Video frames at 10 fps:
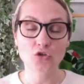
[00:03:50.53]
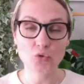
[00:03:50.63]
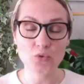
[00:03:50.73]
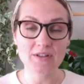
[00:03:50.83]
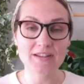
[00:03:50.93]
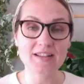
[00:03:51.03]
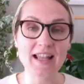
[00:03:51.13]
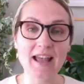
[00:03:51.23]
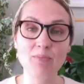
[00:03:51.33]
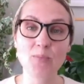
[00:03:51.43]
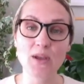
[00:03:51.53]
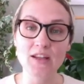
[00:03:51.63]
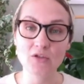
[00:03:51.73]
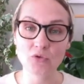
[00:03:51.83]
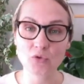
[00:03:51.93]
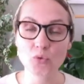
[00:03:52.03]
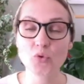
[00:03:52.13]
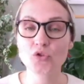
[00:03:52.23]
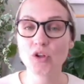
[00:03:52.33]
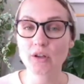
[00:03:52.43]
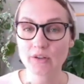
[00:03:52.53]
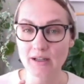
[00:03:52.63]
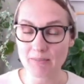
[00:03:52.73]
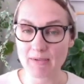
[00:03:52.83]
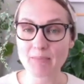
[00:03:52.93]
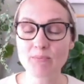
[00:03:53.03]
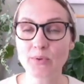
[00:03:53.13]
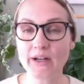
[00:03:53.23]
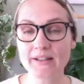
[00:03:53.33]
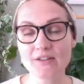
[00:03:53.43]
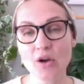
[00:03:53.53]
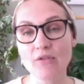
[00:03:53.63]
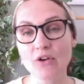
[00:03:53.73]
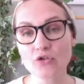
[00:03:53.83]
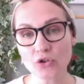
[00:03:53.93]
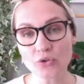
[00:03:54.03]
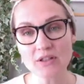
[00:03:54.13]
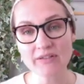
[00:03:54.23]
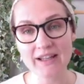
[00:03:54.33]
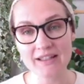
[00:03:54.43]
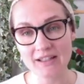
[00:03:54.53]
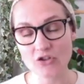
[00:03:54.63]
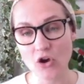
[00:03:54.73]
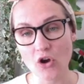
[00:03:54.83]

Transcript: to step into the remembrance of our true divine nature.